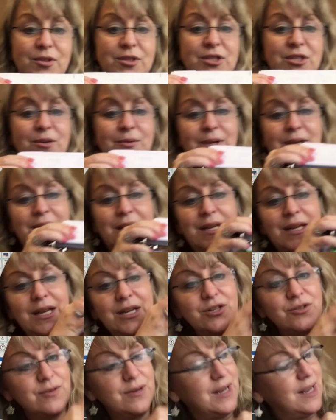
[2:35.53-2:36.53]
So in
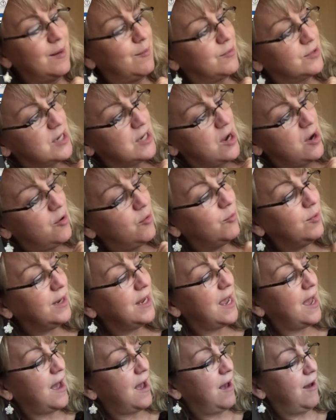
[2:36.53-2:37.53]
nature and animals, we
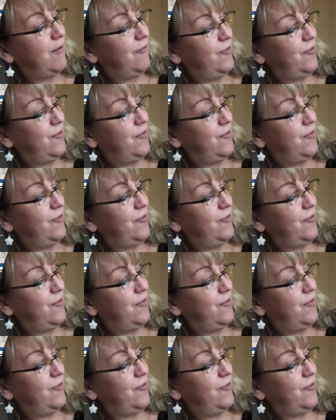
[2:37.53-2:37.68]
have